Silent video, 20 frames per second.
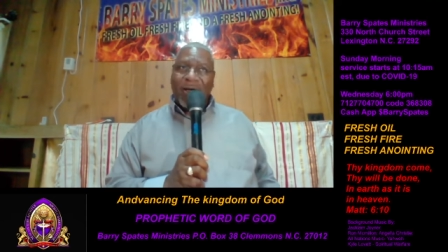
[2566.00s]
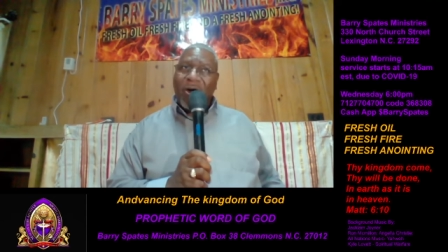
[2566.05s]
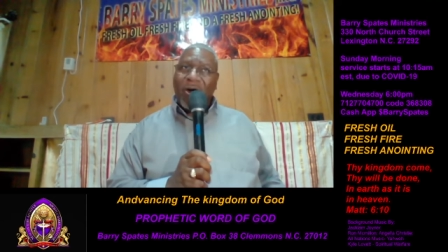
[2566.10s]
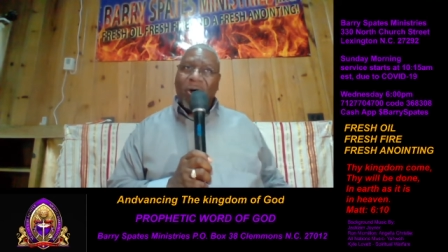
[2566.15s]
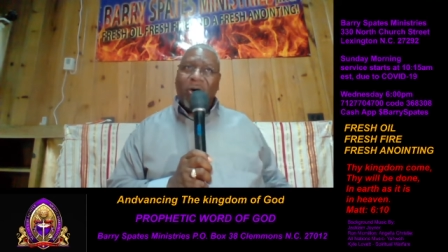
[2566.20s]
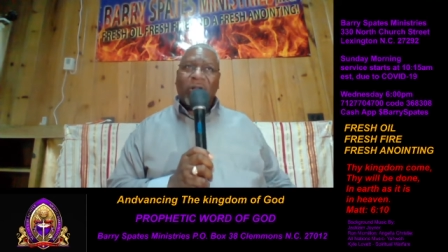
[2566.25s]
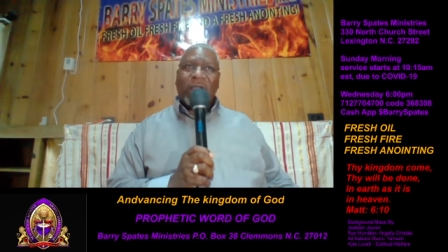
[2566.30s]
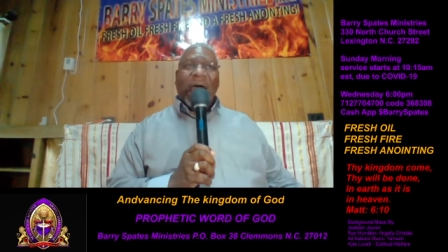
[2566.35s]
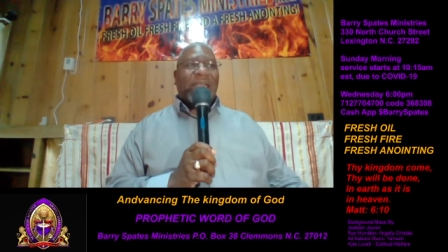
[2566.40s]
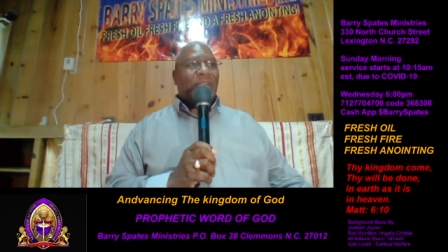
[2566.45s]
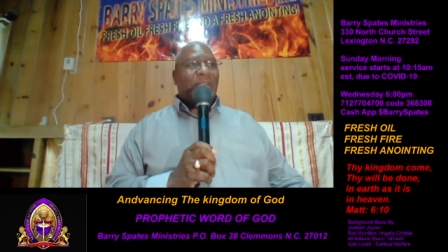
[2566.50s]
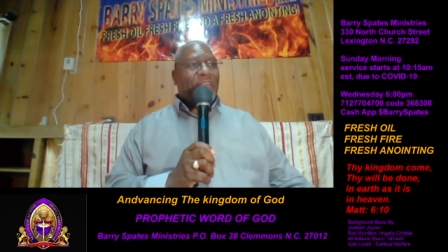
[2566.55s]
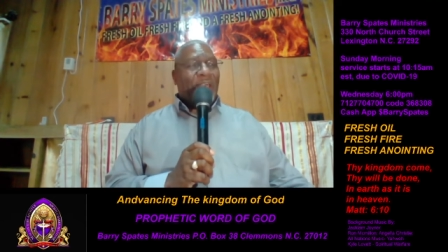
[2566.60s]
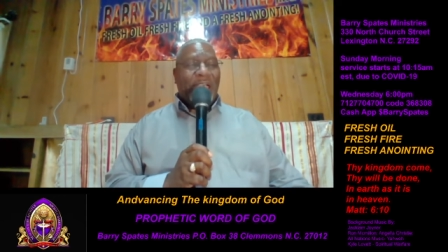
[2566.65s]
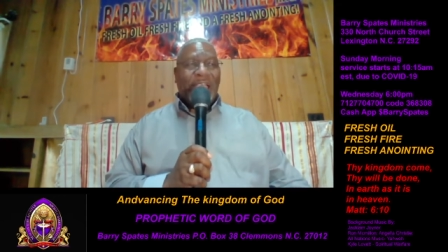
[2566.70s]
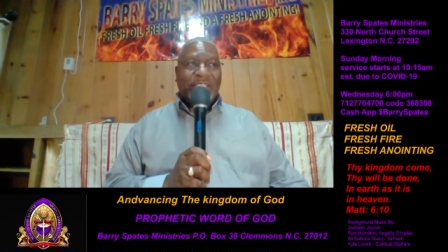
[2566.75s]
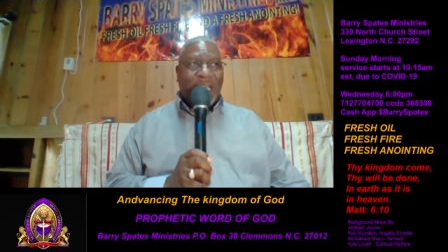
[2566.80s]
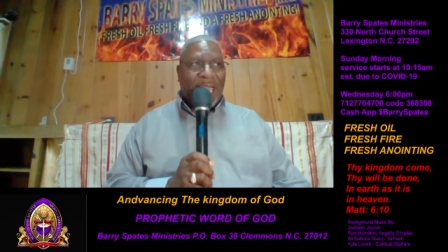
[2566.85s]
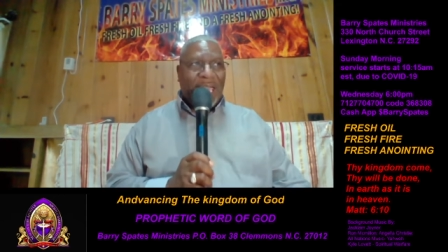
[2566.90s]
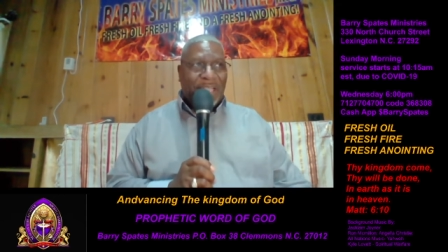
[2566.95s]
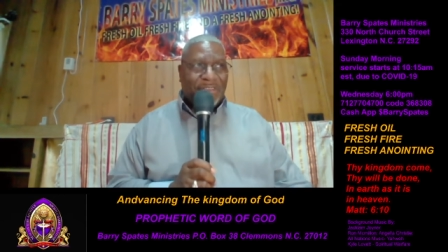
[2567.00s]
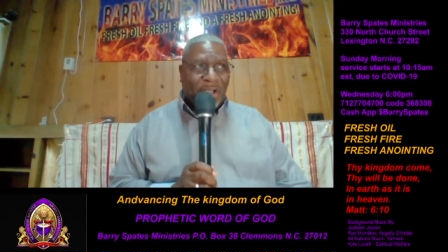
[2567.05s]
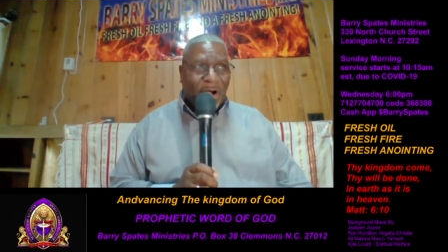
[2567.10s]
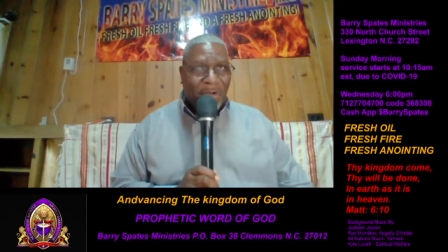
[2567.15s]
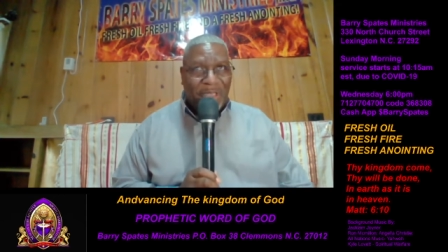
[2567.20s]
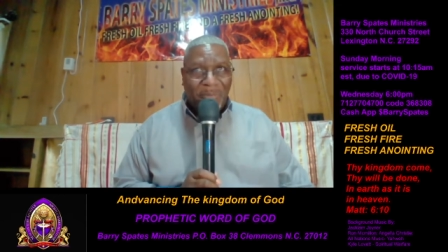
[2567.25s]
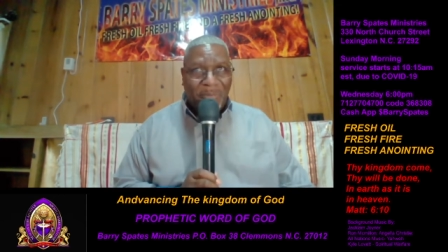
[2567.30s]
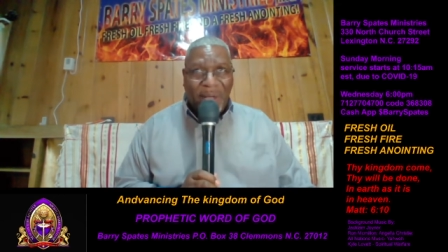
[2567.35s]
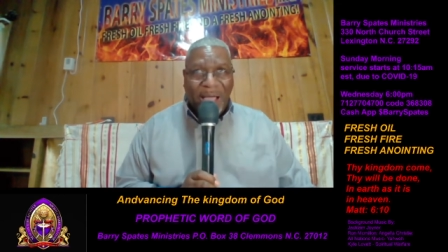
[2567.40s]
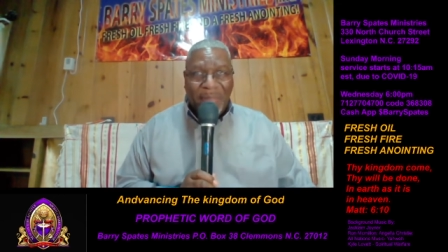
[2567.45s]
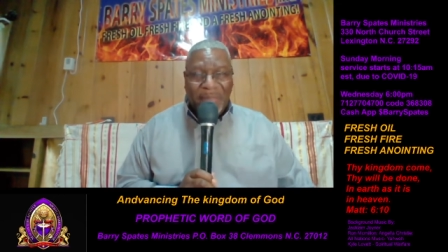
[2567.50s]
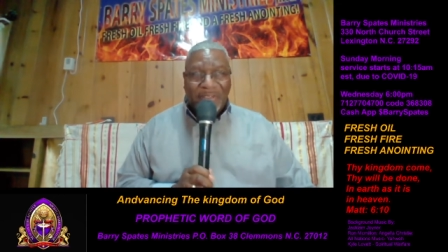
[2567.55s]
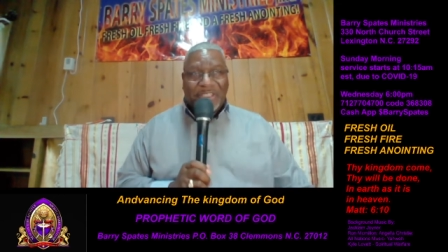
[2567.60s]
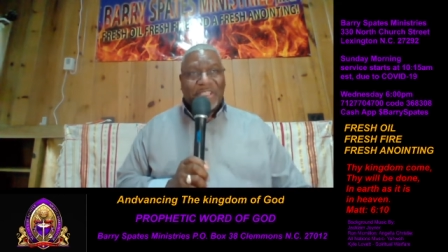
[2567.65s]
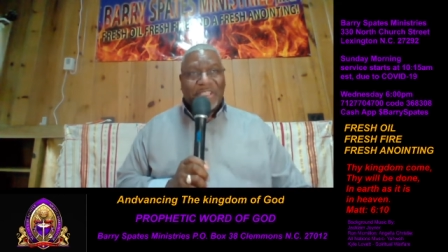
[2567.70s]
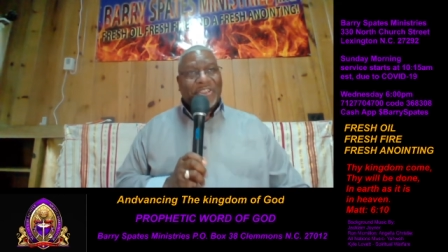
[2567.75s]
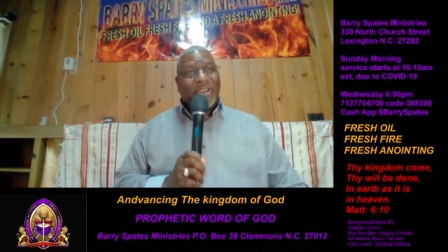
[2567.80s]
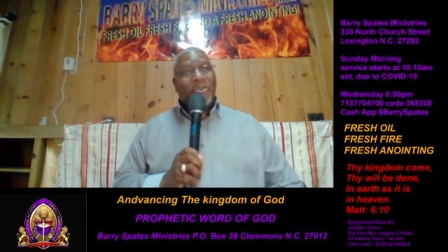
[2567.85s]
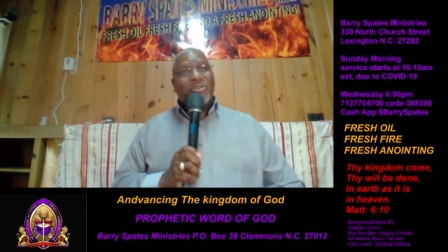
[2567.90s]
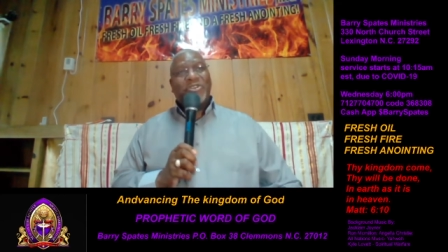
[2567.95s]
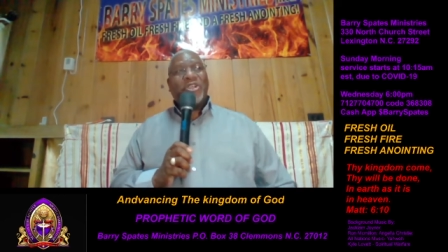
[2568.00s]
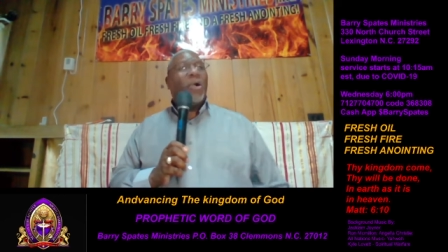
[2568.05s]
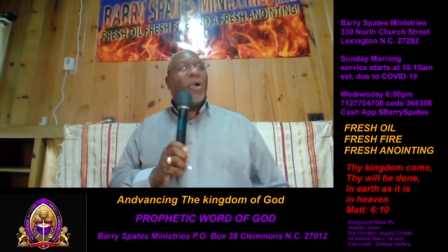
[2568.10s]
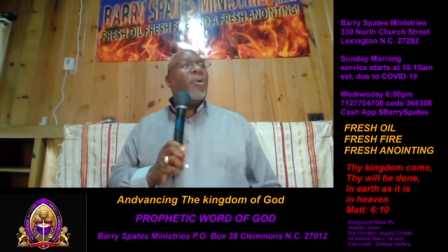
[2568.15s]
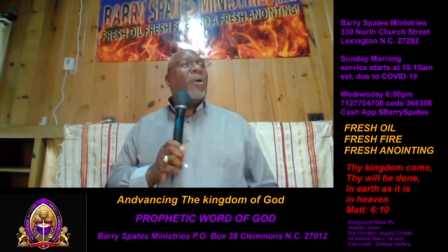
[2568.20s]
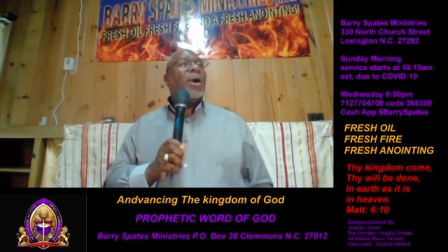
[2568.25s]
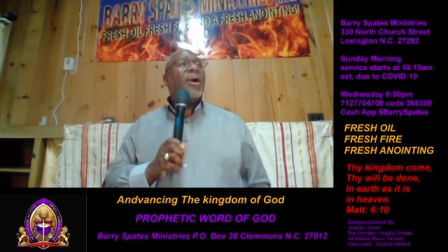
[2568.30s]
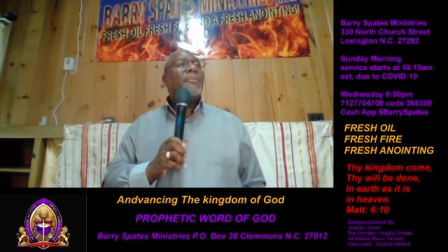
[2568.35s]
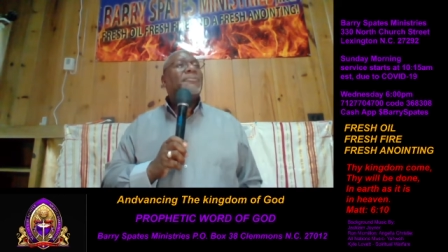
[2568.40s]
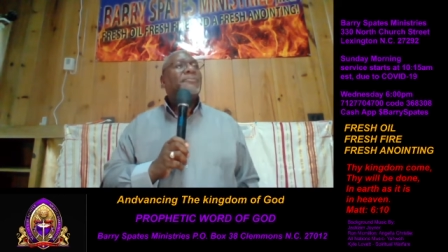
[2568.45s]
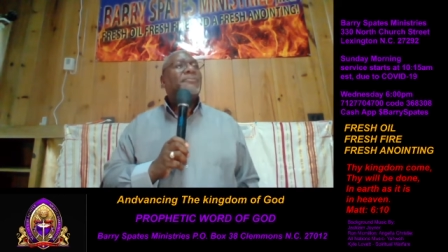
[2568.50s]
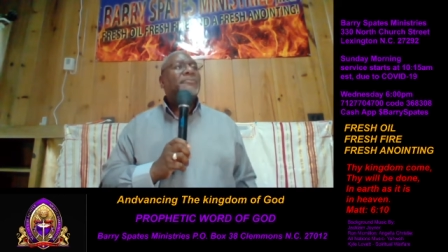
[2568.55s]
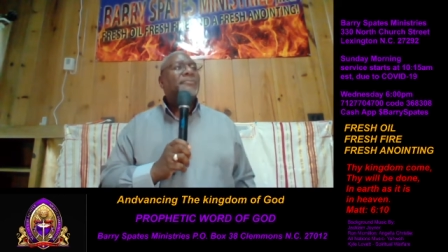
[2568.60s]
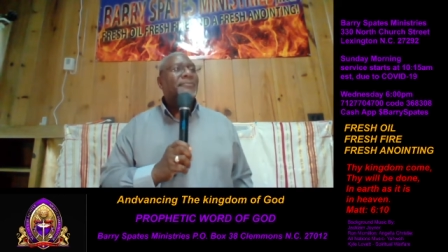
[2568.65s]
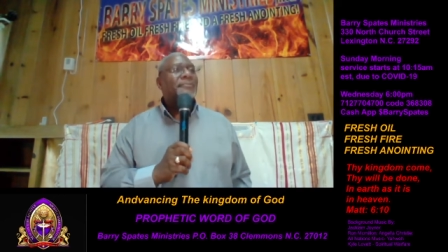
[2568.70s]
are a whole lot of things they ain't told you about that's just going to show up.